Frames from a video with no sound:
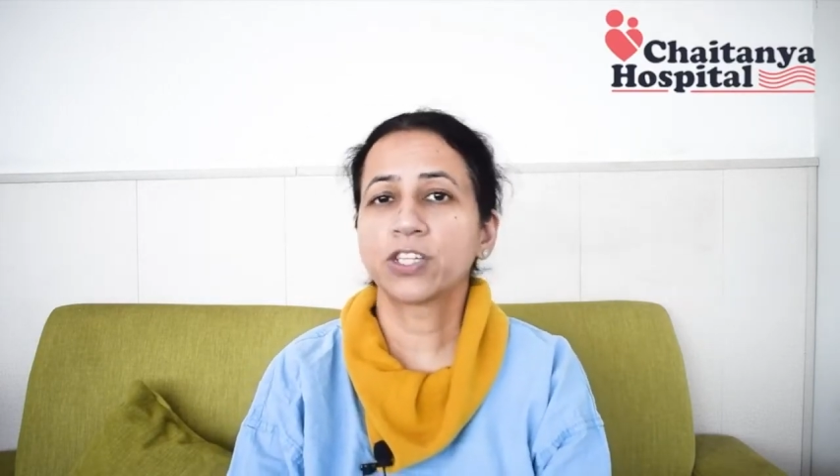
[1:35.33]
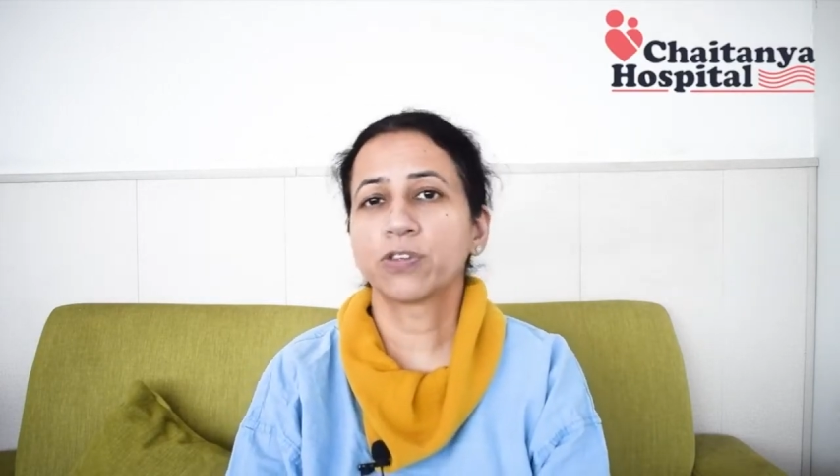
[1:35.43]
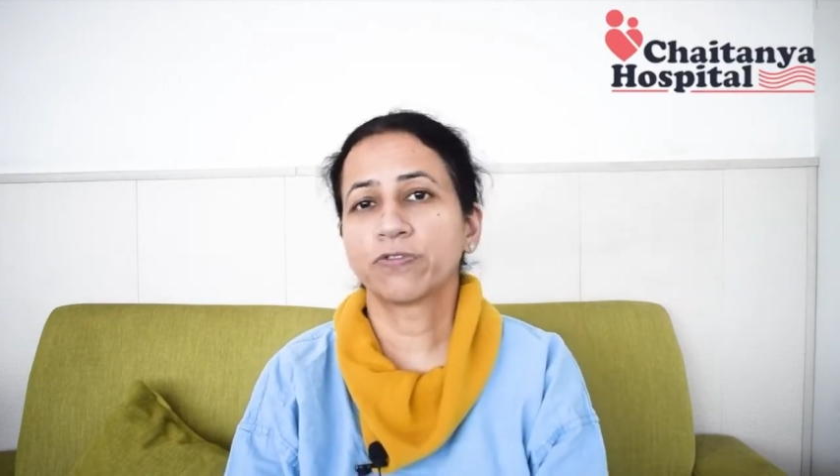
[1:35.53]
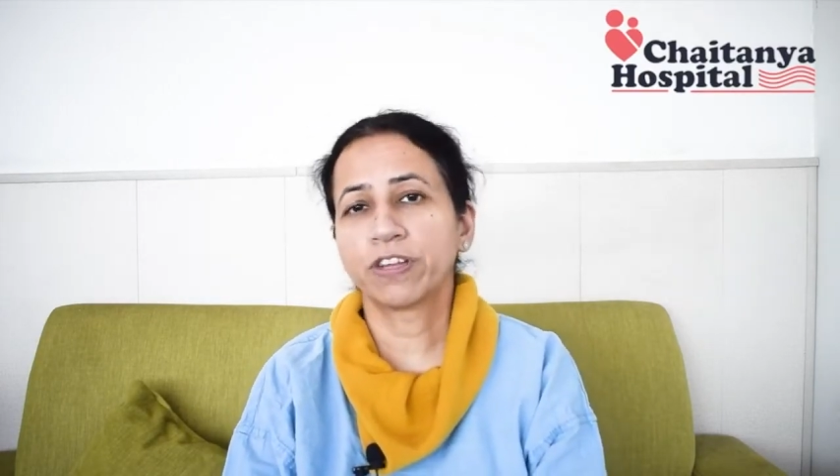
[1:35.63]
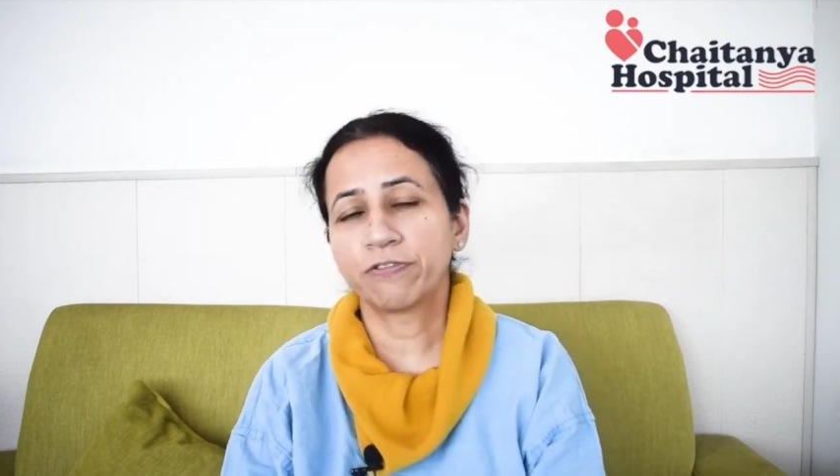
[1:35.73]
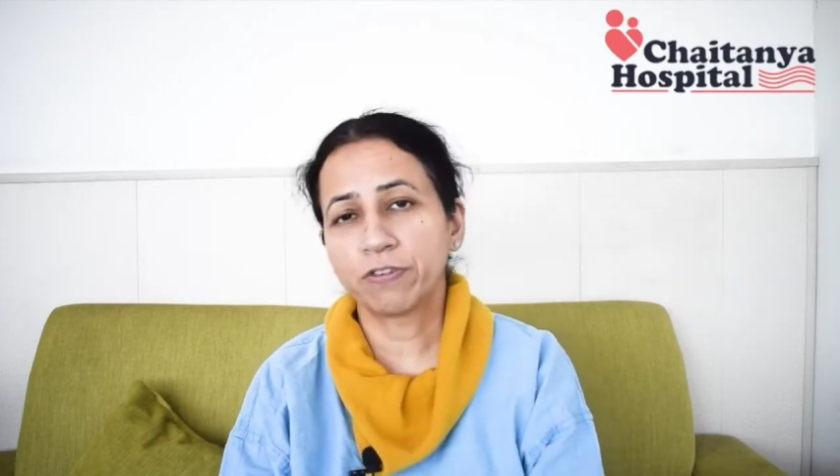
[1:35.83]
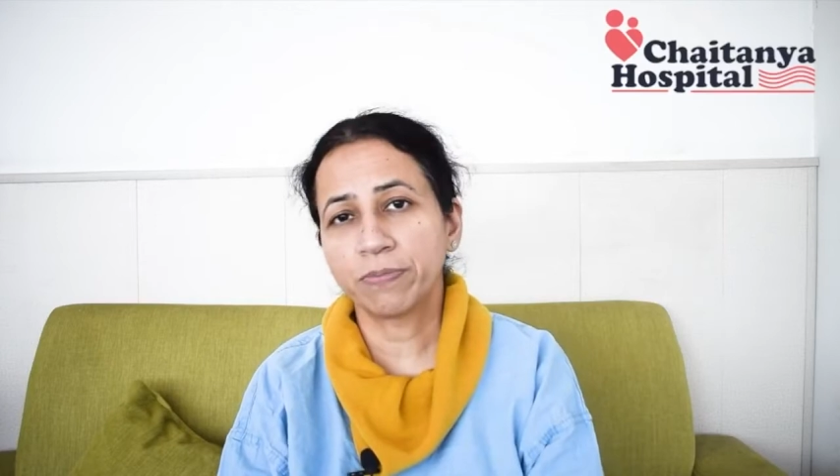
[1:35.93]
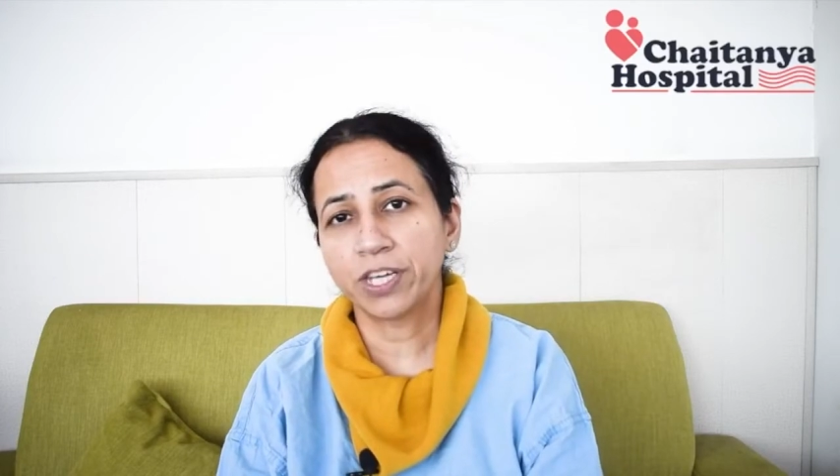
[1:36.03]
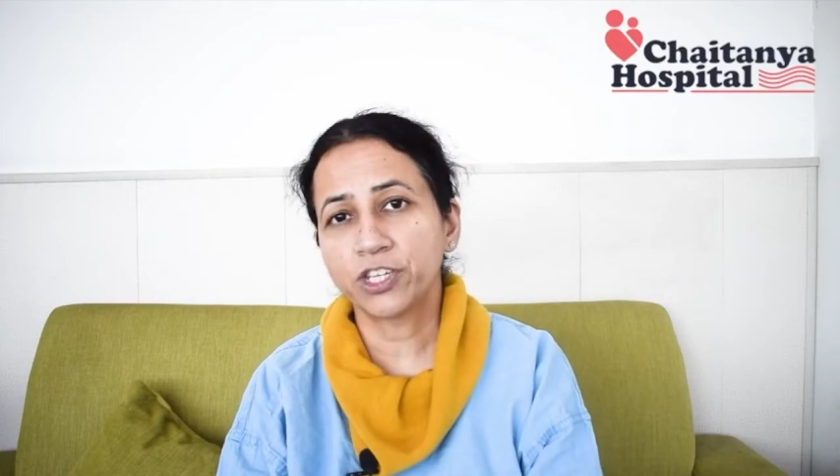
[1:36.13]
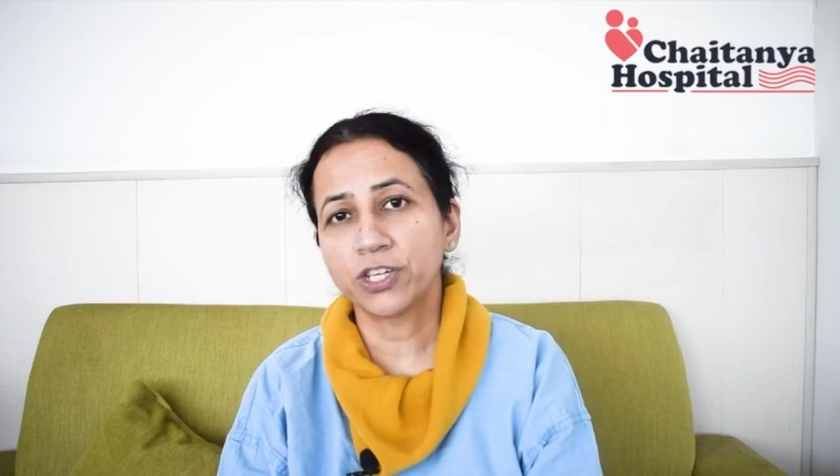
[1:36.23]
of
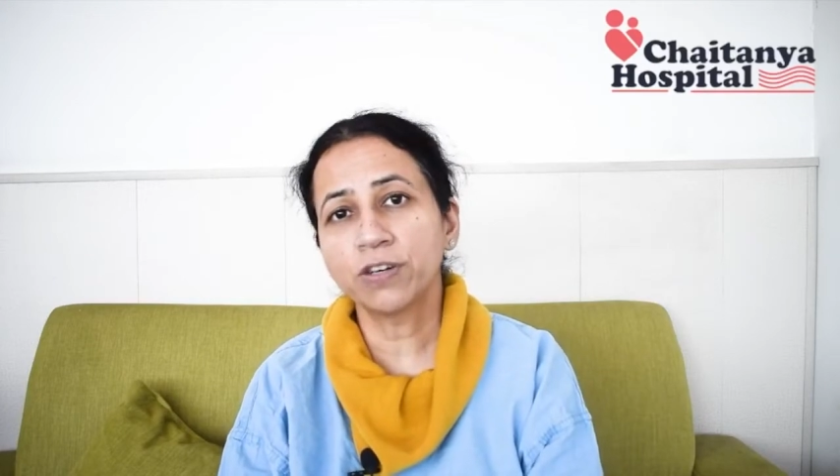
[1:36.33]
information